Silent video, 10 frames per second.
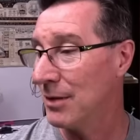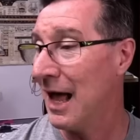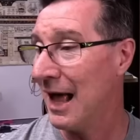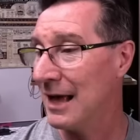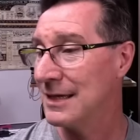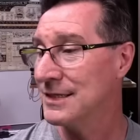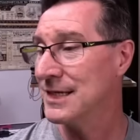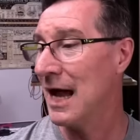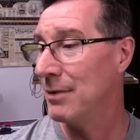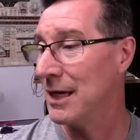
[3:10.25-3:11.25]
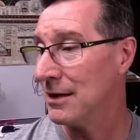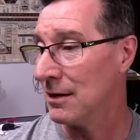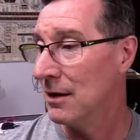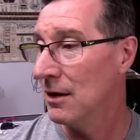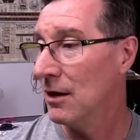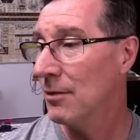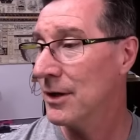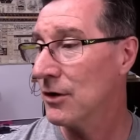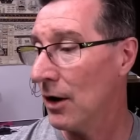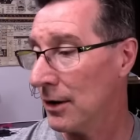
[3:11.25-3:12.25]
blah is coming. Oh my
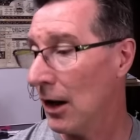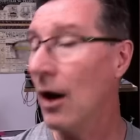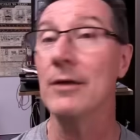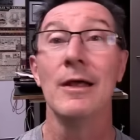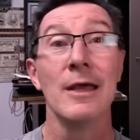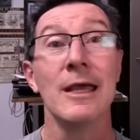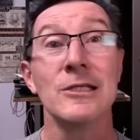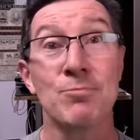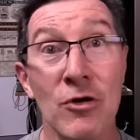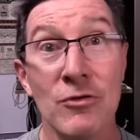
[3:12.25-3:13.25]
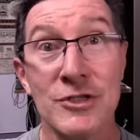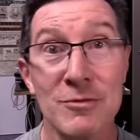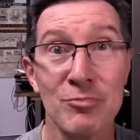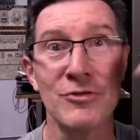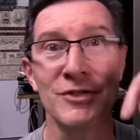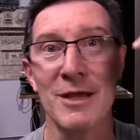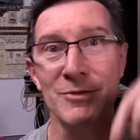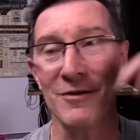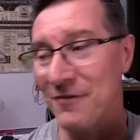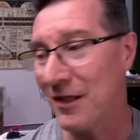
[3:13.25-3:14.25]
God. Oh, here's Bruce. Bruce
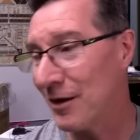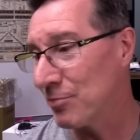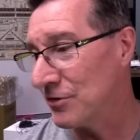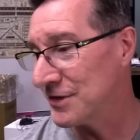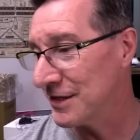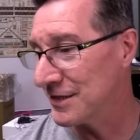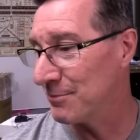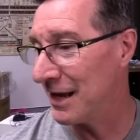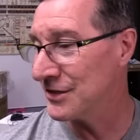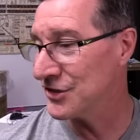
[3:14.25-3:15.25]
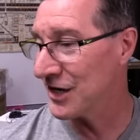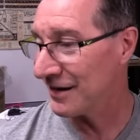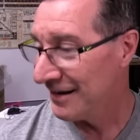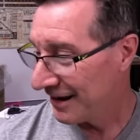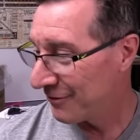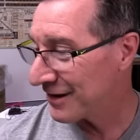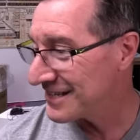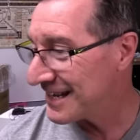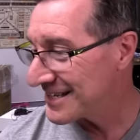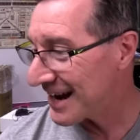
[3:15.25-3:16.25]
Simpson. Follow Bruce Simpson. XJet. What
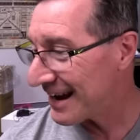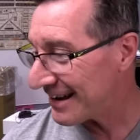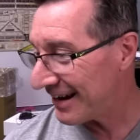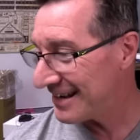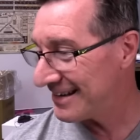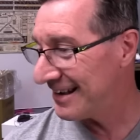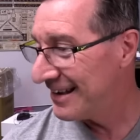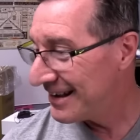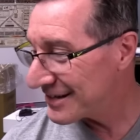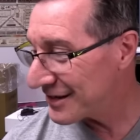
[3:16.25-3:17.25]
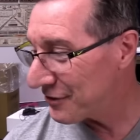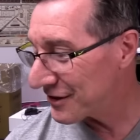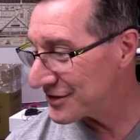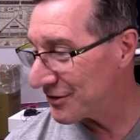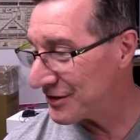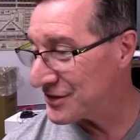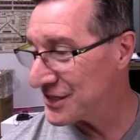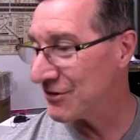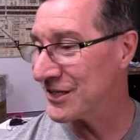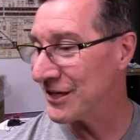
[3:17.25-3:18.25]
does he say? I don't think I saw this.
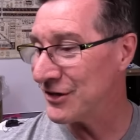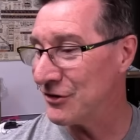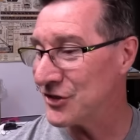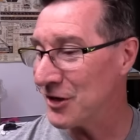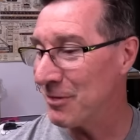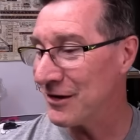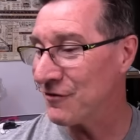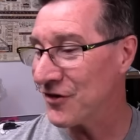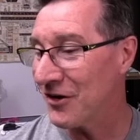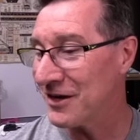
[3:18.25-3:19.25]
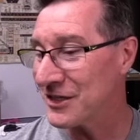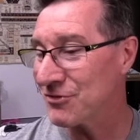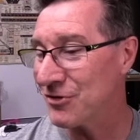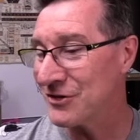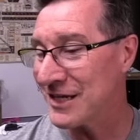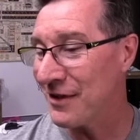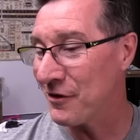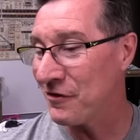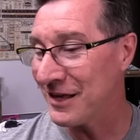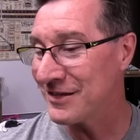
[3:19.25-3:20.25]
Seriously, YouTube has forgotten its roots and
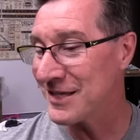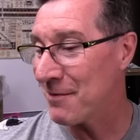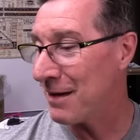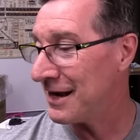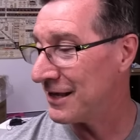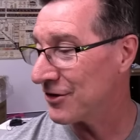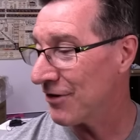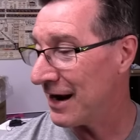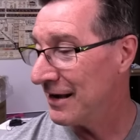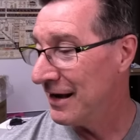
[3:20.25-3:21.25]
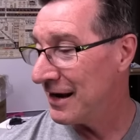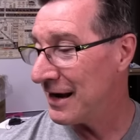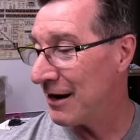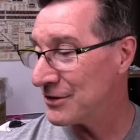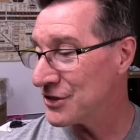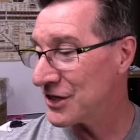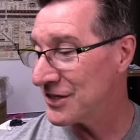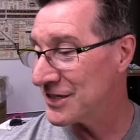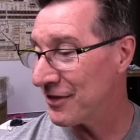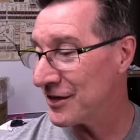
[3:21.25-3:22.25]
the things that made it great. Now it's
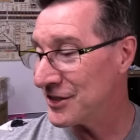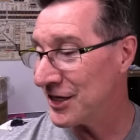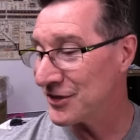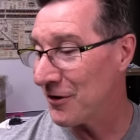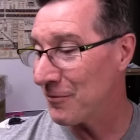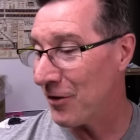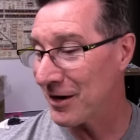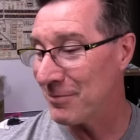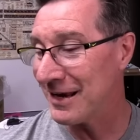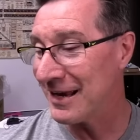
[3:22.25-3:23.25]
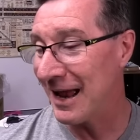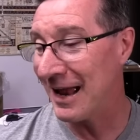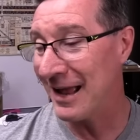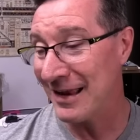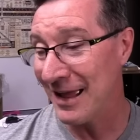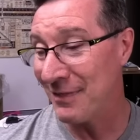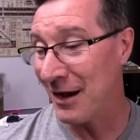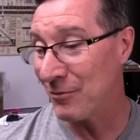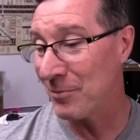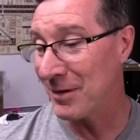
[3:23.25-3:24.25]
just another TikTok wannabe, and
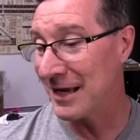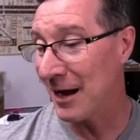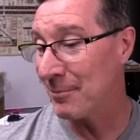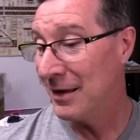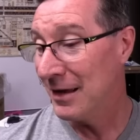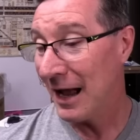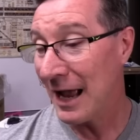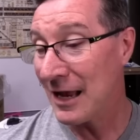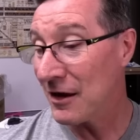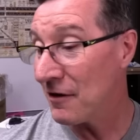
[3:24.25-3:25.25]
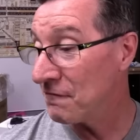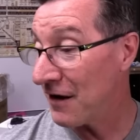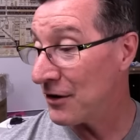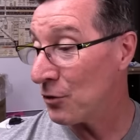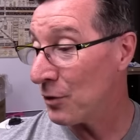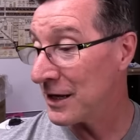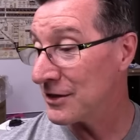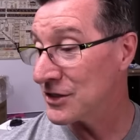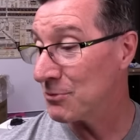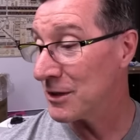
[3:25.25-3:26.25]
that will become a fatal
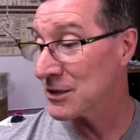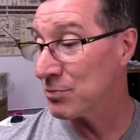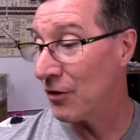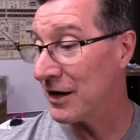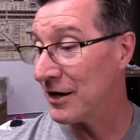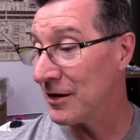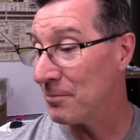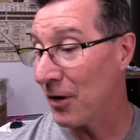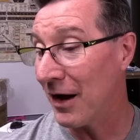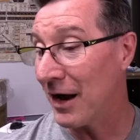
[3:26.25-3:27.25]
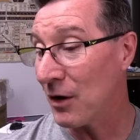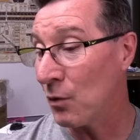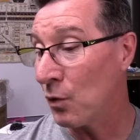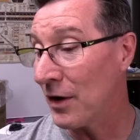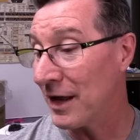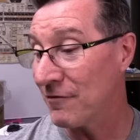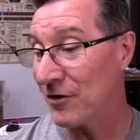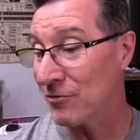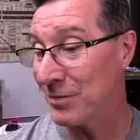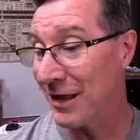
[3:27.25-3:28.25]
weakness to be exploited by
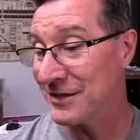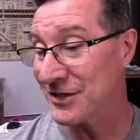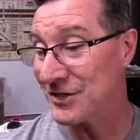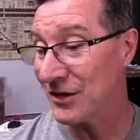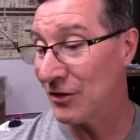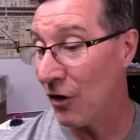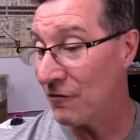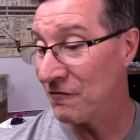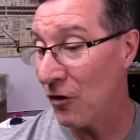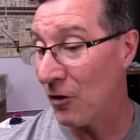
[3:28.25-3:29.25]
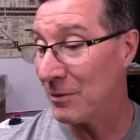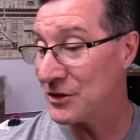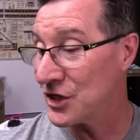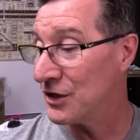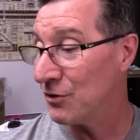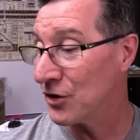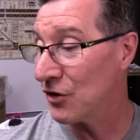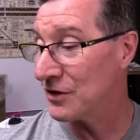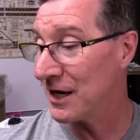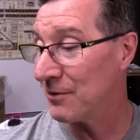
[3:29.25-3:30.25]
whatever replaces it. Long form, genuine
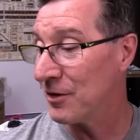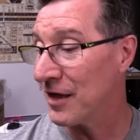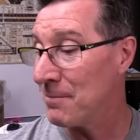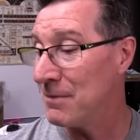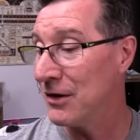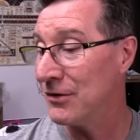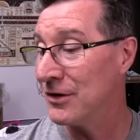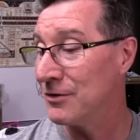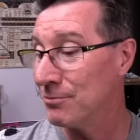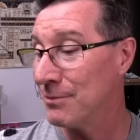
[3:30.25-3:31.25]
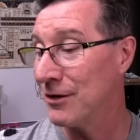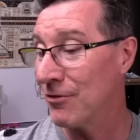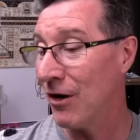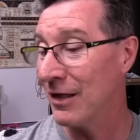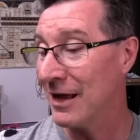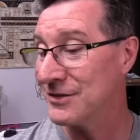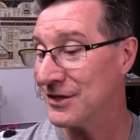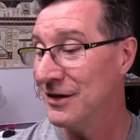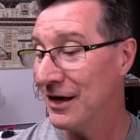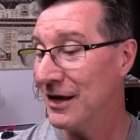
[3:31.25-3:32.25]
content with a million mid-roll ads
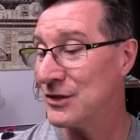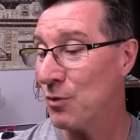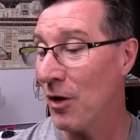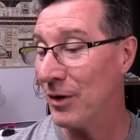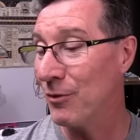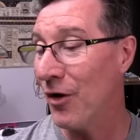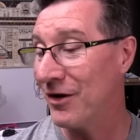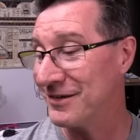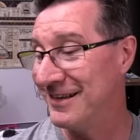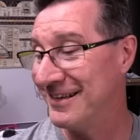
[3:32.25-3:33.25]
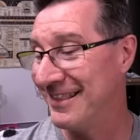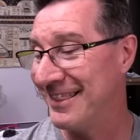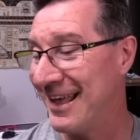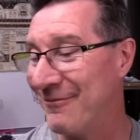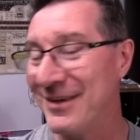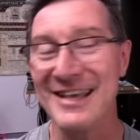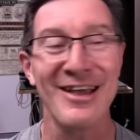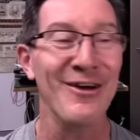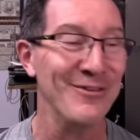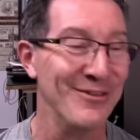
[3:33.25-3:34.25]
is what we want. There we
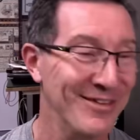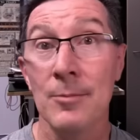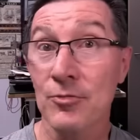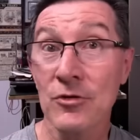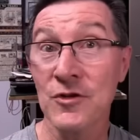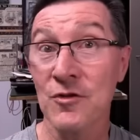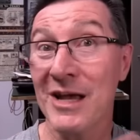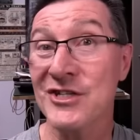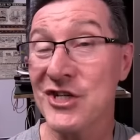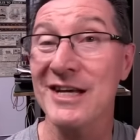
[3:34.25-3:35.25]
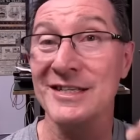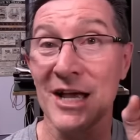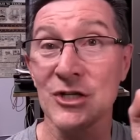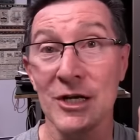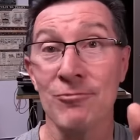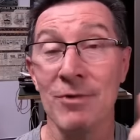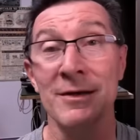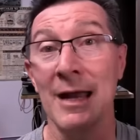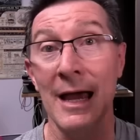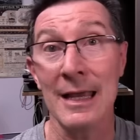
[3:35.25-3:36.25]
go. And Bruce from XJet has actually
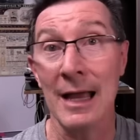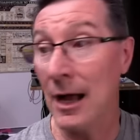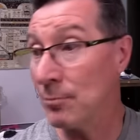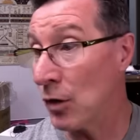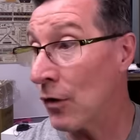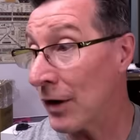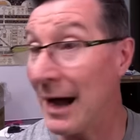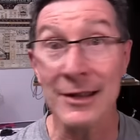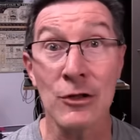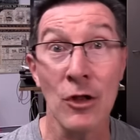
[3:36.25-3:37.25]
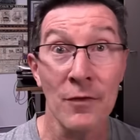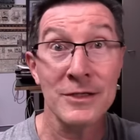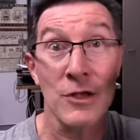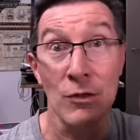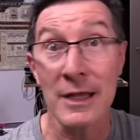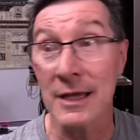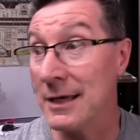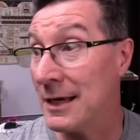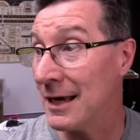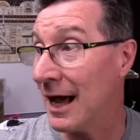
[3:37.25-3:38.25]
written a blog article on this. I'll link it
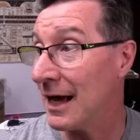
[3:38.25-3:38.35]
in